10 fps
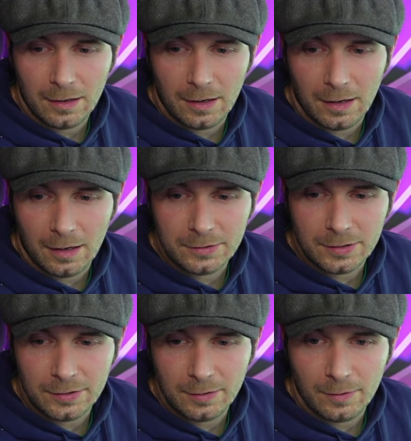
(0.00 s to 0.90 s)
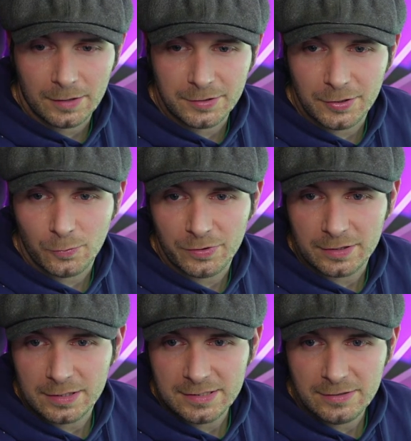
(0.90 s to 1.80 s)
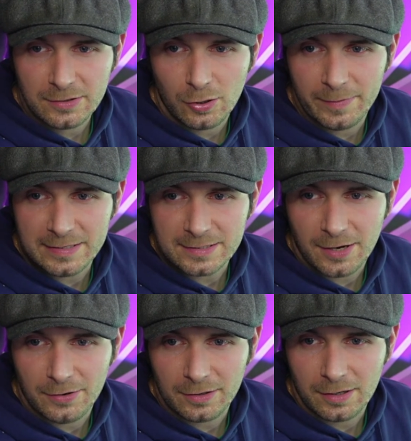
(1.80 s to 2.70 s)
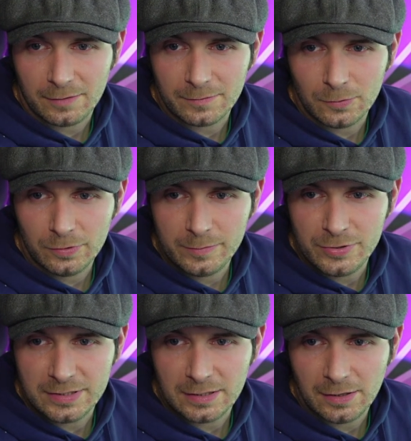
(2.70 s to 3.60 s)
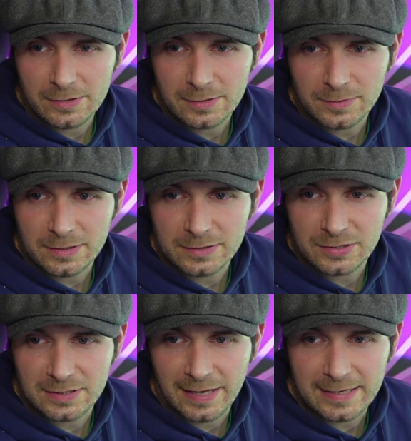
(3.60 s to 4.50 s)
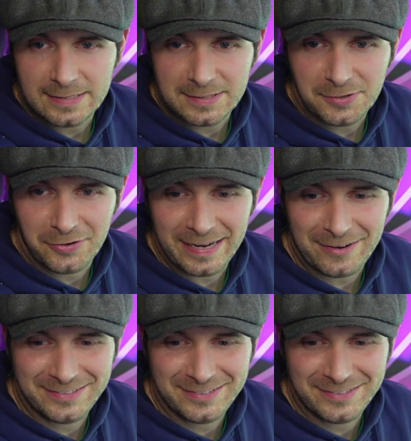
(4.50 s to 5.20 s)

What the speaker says: don't know what the... Is there a comment to go? I can't. All the music and close-ups is just lazy. Sorry, Aaron.